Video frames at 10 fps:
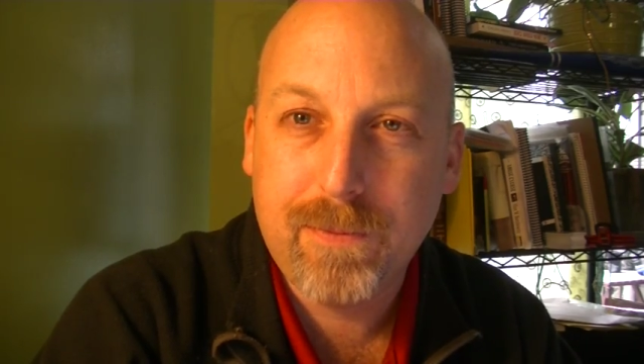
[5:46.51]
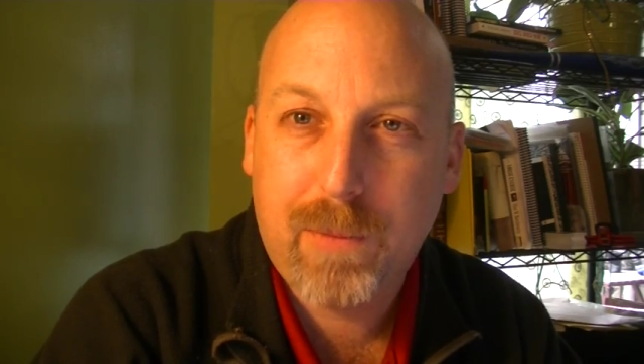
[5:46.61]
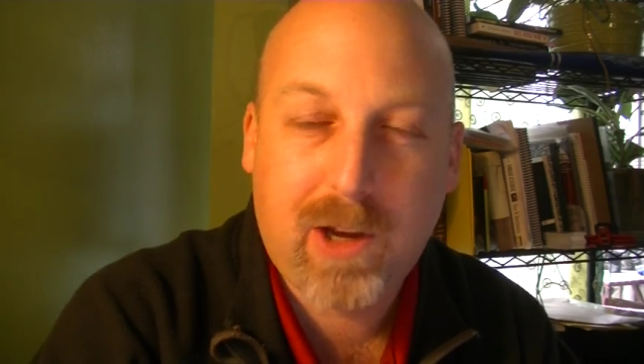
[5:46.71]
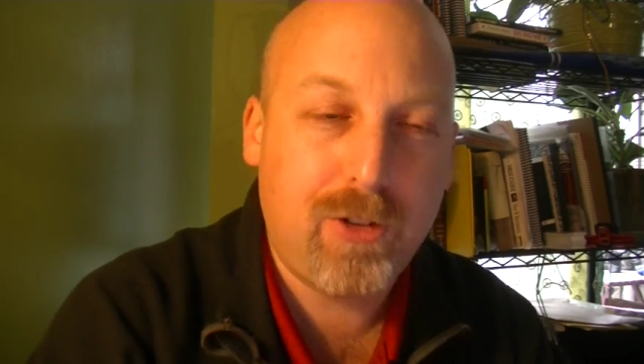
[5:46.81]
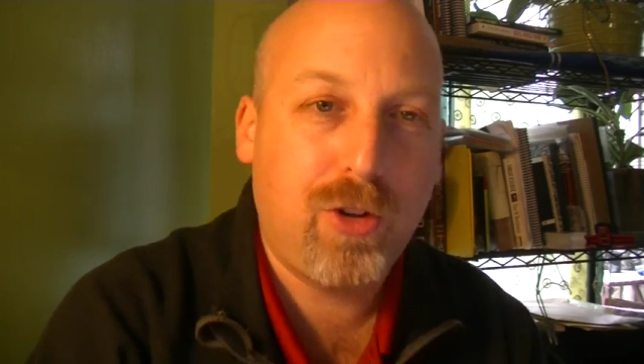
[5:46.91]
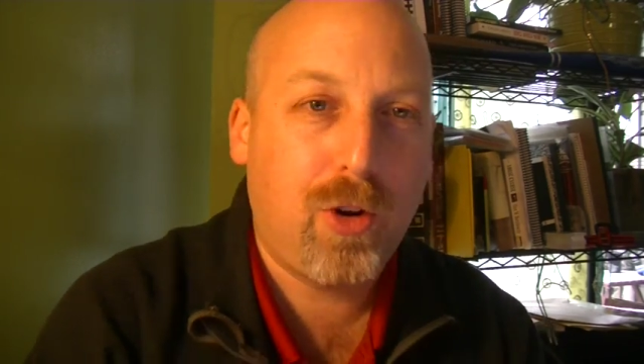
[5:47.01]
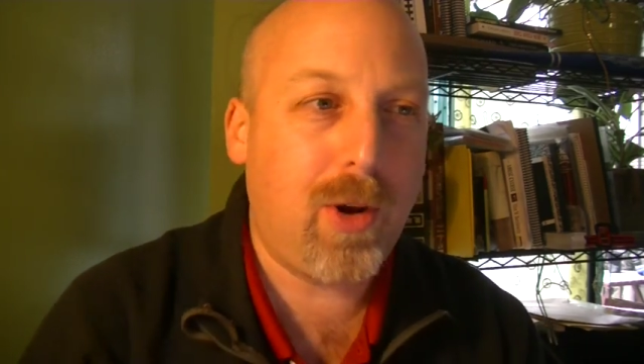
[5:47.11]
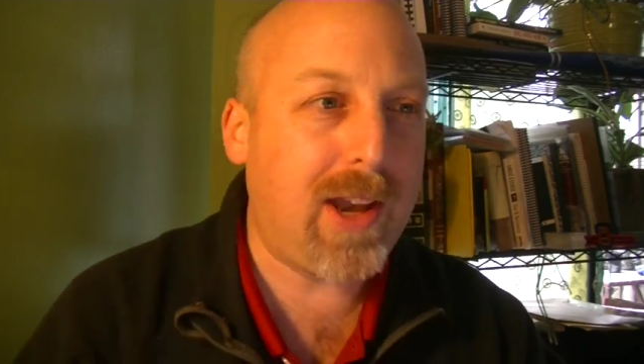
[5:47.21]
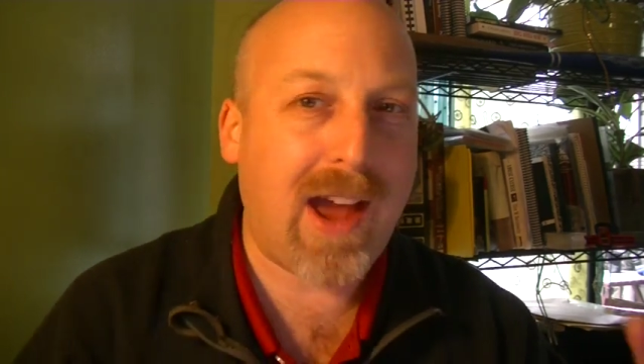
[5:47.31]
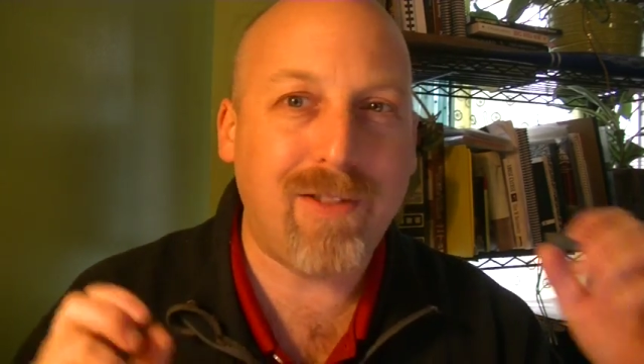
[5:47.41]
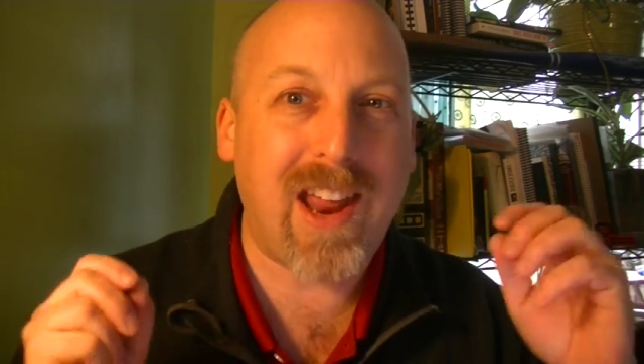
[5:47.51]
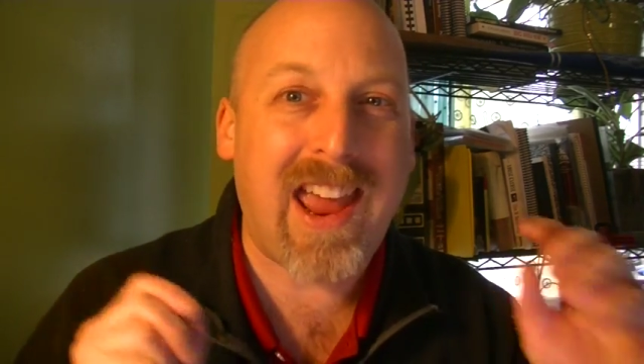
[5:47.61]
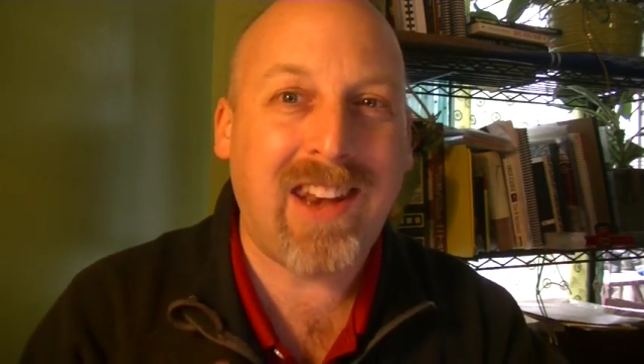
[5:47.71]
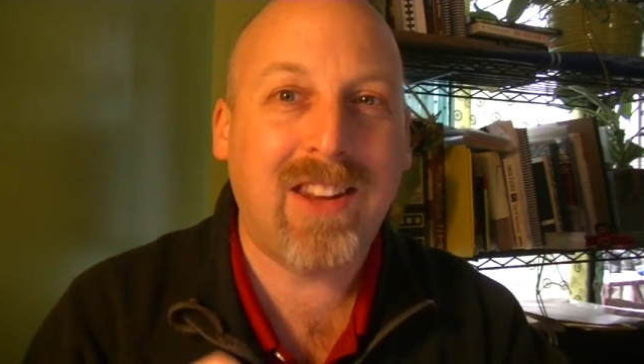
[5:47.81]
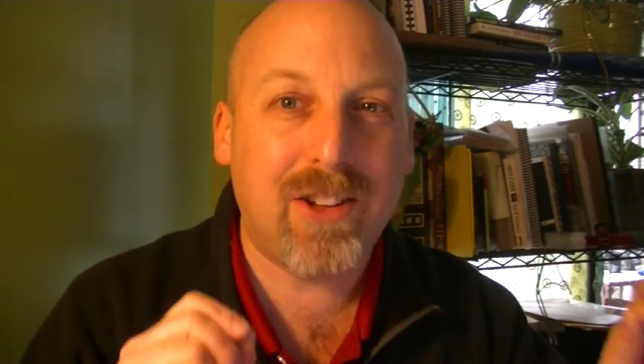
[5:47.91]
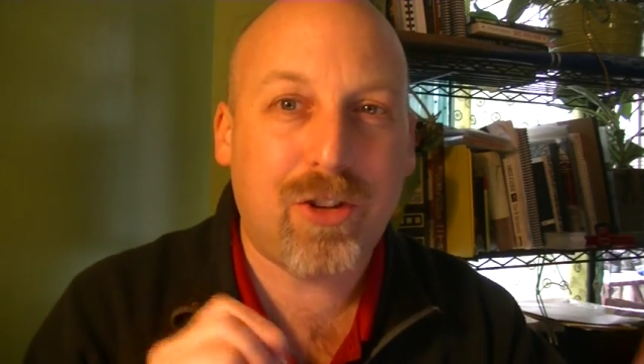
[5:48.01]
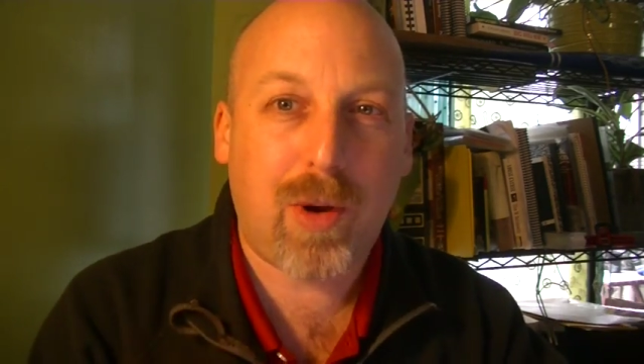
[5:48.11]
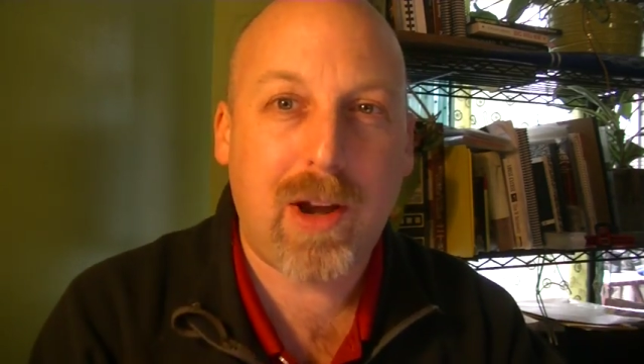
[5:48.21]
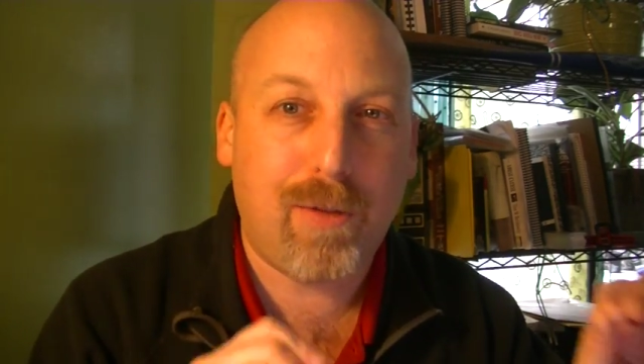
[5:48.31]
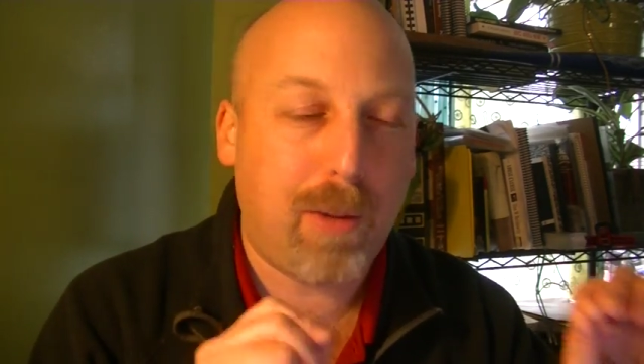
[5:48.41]
because you're going to have an endless
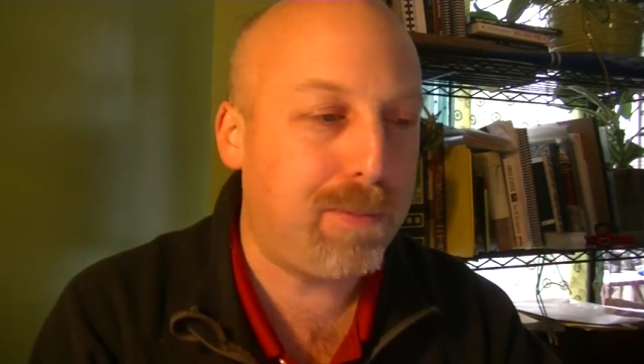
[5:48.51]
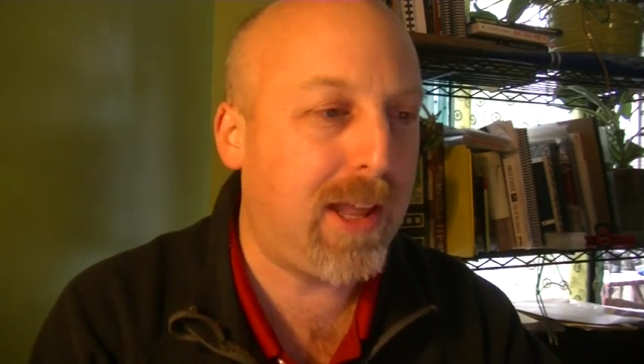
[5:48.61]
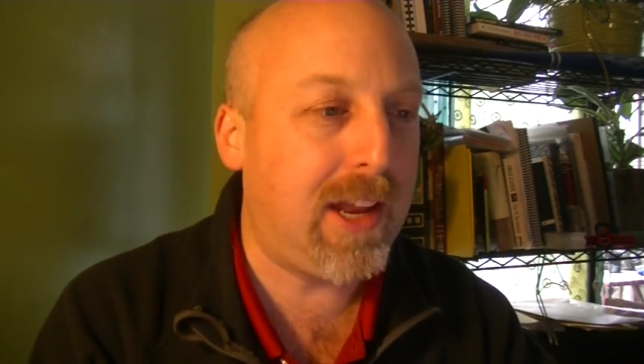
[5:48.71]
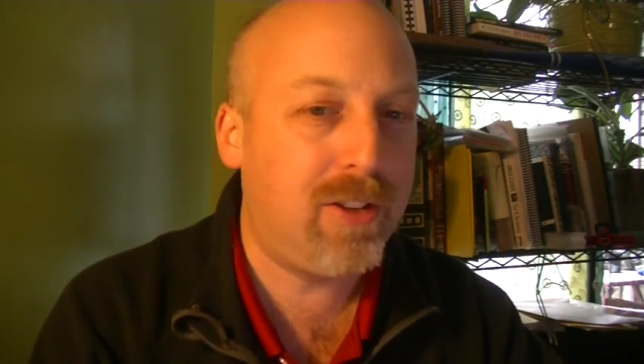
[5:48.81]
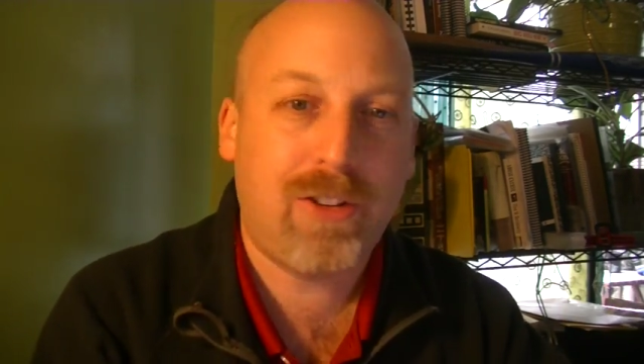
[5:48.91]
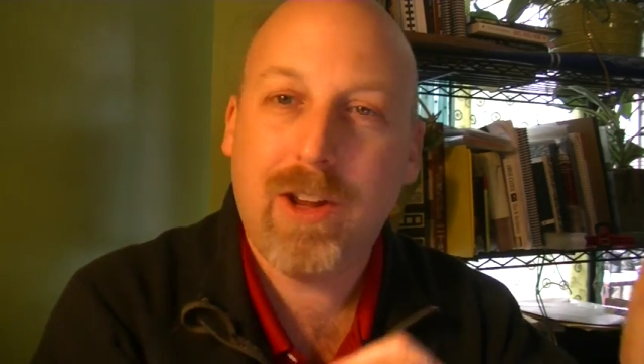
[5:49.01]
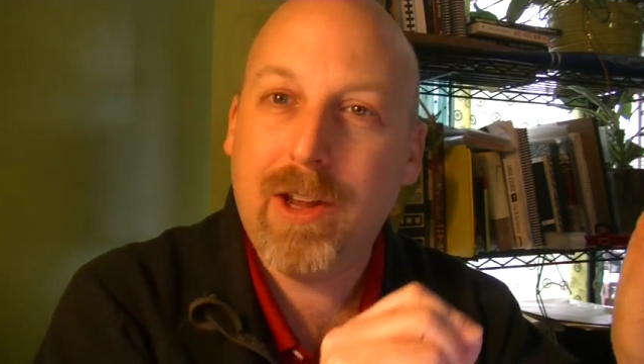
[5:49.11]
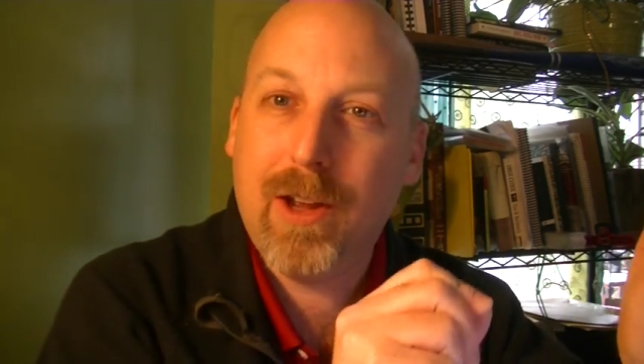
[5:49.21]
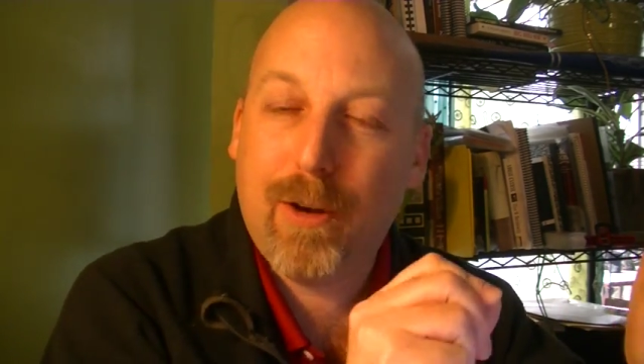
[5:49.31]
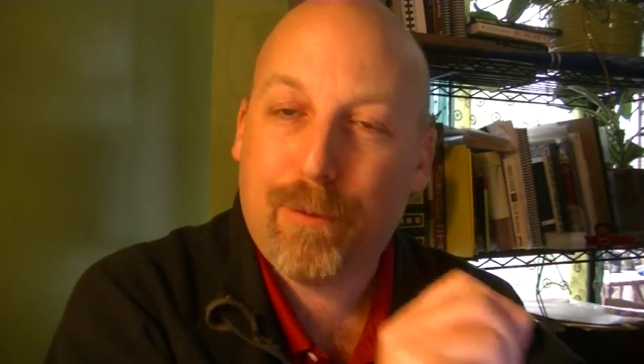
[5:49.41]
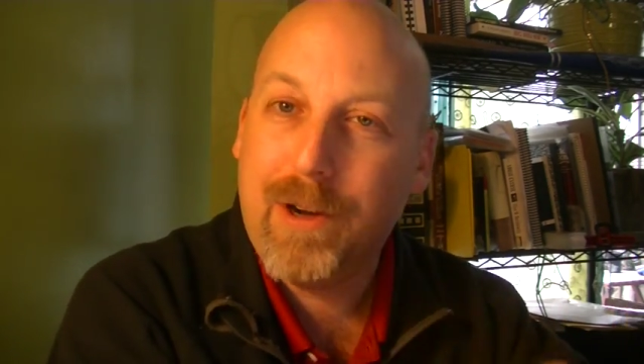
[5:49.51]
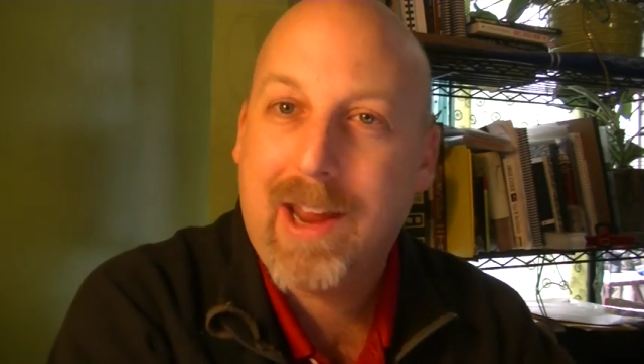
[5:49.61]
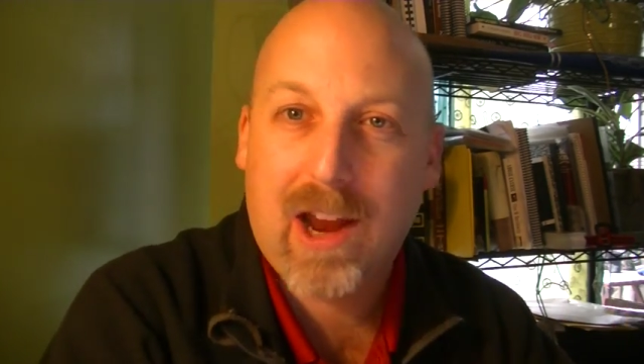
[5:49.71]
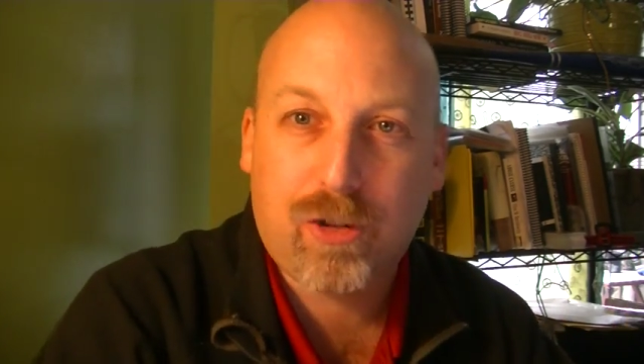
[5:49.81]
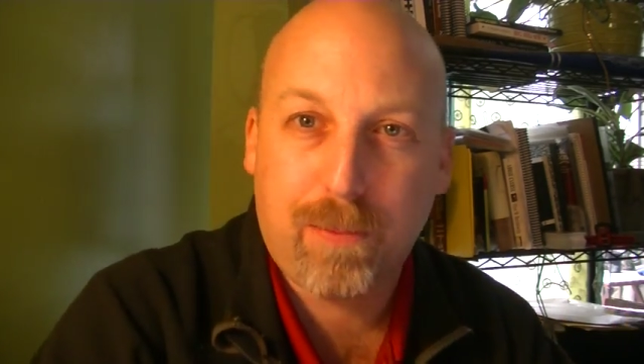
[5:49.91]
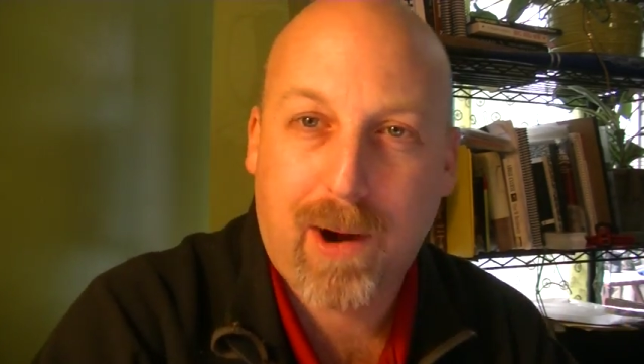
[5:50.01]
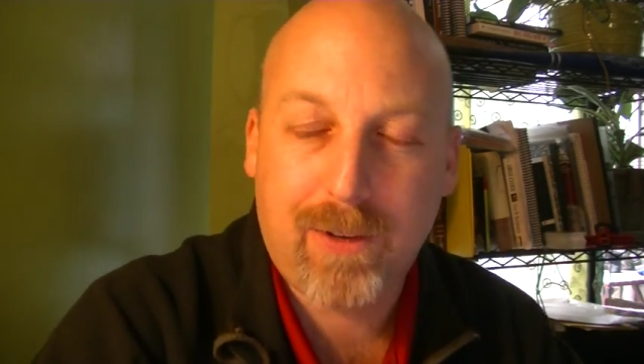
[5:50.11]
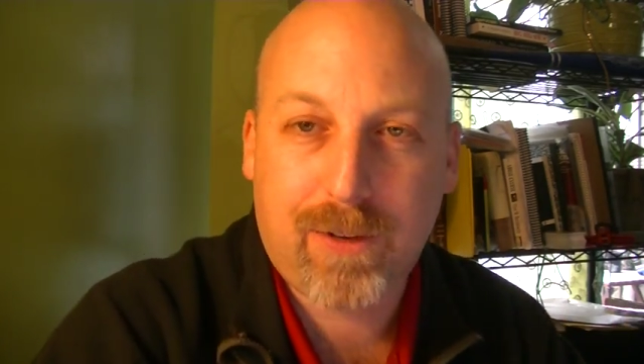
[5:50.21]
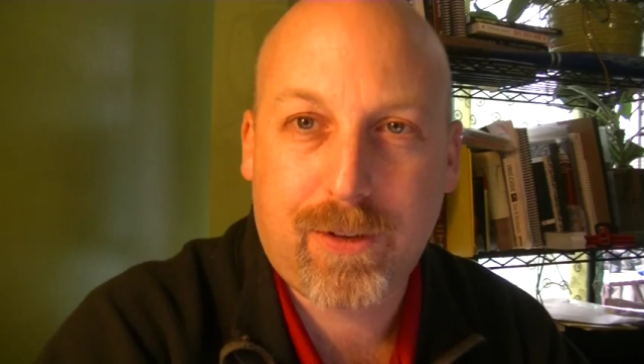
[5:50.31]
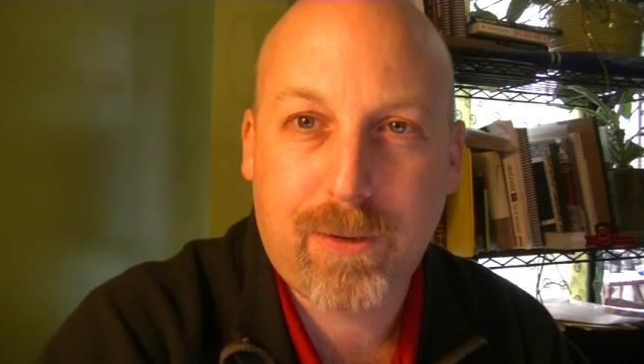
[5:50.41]
train of complaints, free cash and
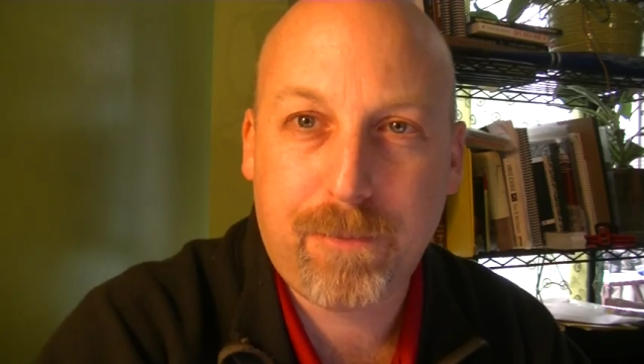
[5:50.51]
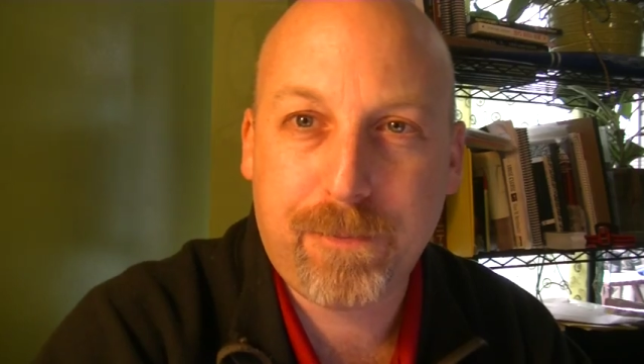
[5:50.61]
prizes.